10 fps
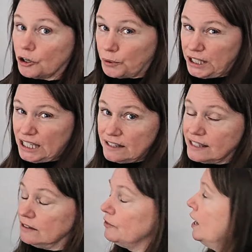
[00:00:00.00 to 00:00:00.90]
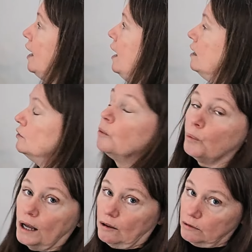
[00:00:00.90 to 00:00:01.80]
cohesive and
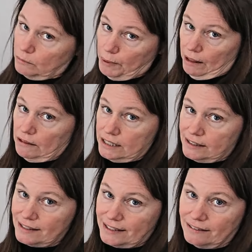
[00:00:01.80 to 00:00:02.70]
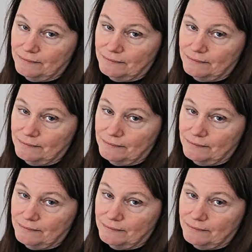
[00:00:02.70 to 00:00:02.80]
well balanced.